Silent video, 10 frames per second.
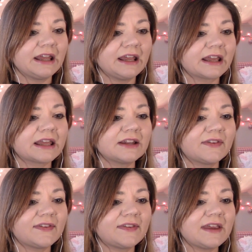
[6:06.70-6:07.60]
It can
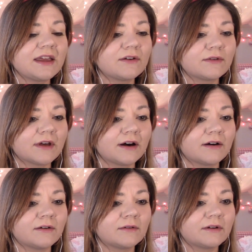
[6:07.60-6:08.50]
see you,
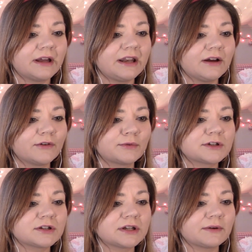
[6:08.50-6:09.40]
though. It knows
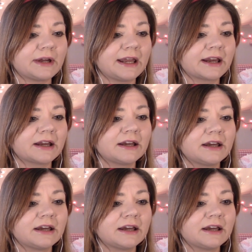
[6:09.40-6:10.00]
what you're doing.